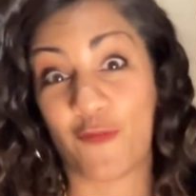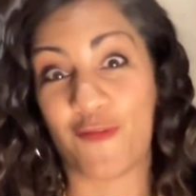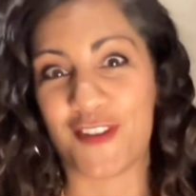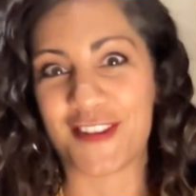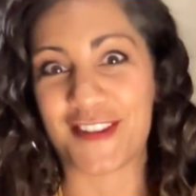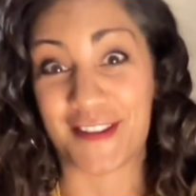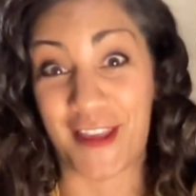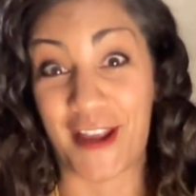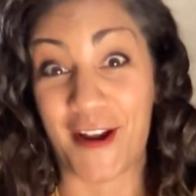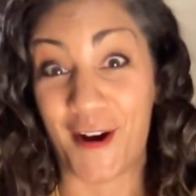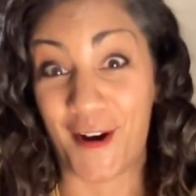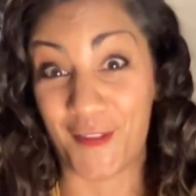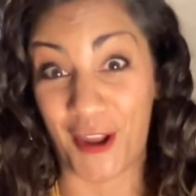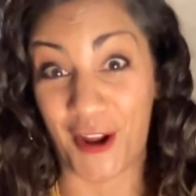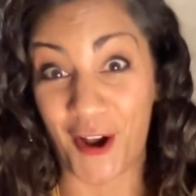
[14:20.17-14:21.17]
Obviously,
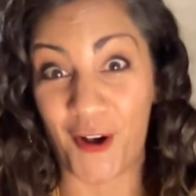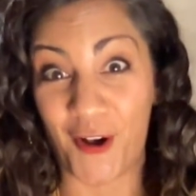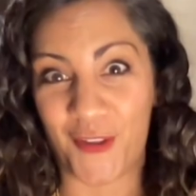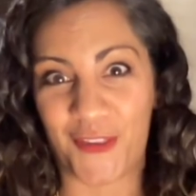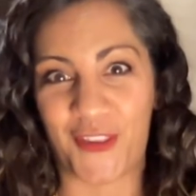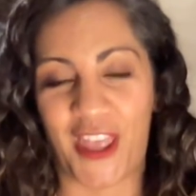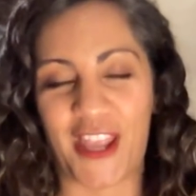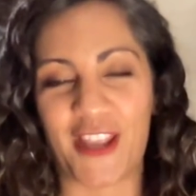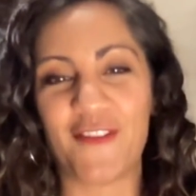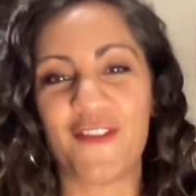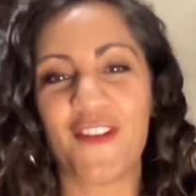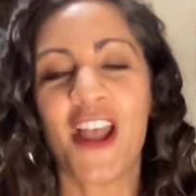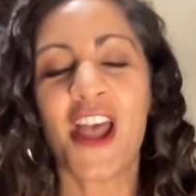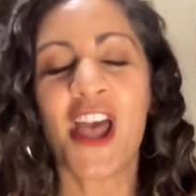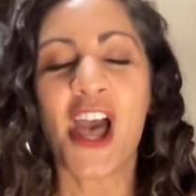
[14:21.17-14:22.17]
they are safe